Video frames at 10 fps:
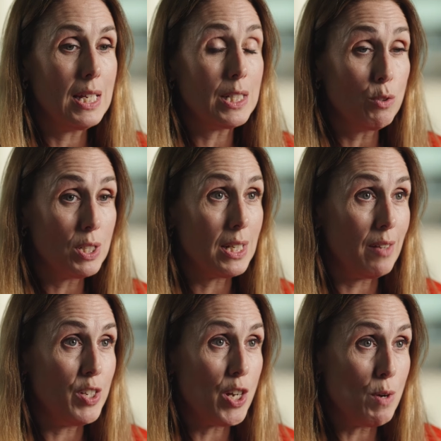That's not to say
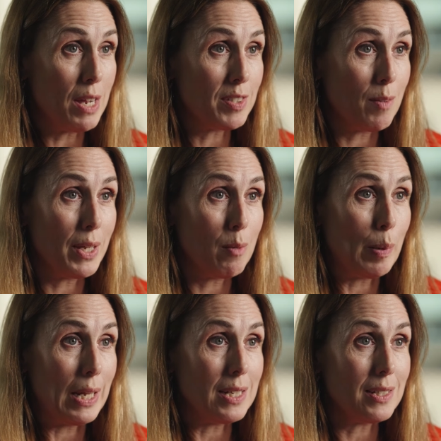if you don't have something in
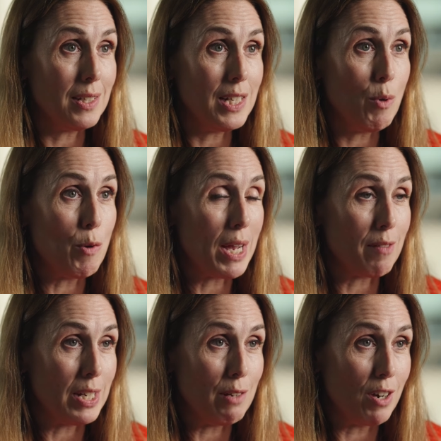place that you won't
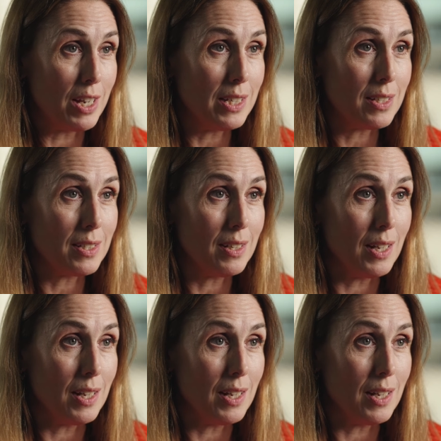have any rights,